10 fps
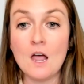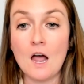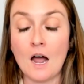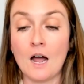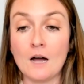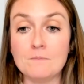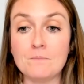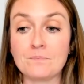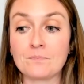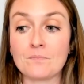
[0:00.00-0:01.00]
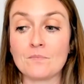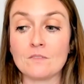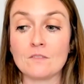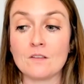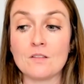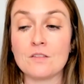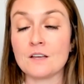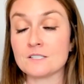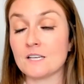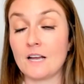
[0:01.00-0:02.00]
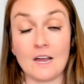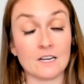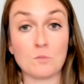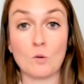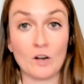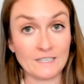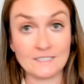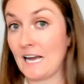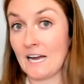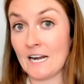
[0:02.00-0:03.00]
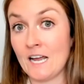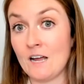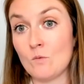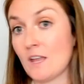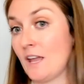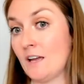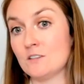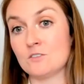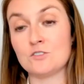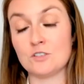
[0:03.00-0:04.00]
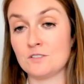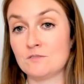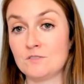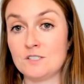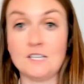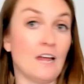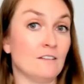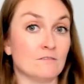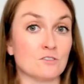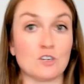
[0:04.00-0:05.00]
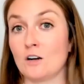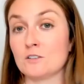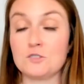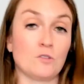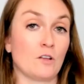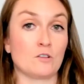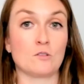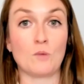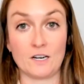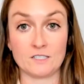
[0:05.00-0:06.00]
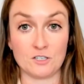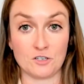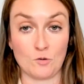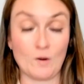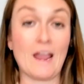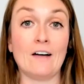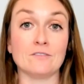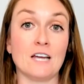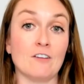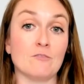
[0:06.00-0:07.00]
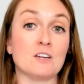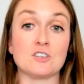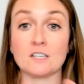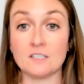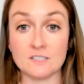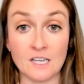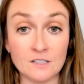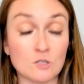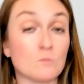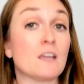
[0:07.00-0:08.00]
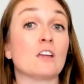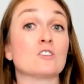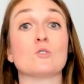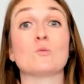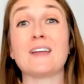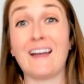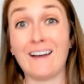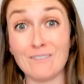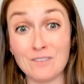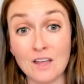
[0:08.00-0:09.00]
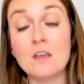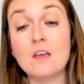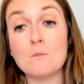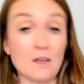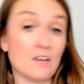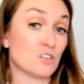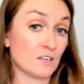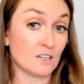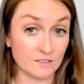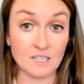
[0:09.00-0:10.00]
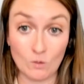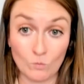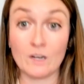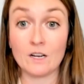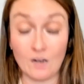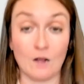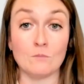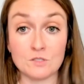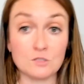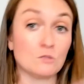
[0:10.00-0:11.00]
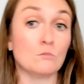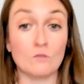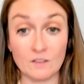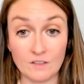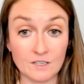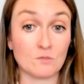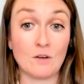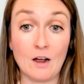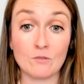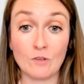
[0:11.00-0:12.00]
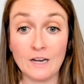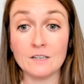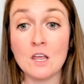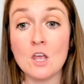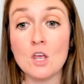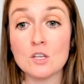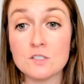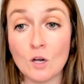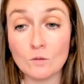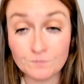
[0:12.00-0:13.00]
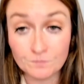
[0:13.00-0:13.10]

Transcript: um Things like exporting data, we can't just send charts to another practitioner. We have to have patient consent. So making sure we have patient consent when it comes to moving things around, right? So